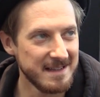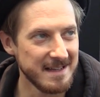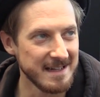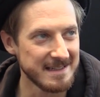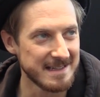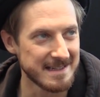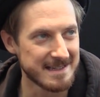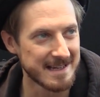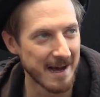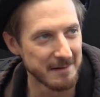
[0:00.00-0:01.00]
their
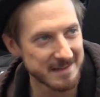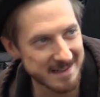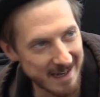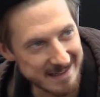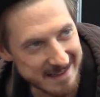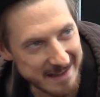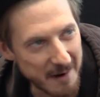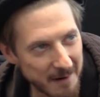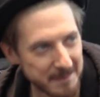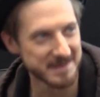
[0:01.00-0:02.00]
downsides and
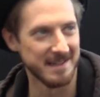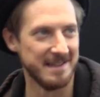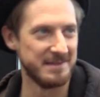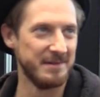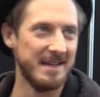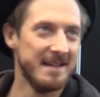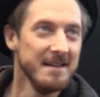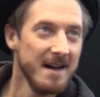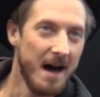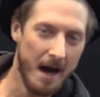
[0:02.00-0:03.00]
their upsides, really.
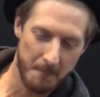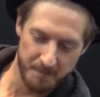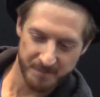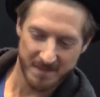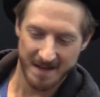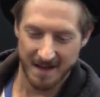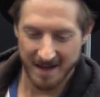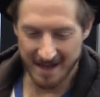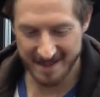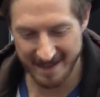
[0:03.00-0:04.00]
I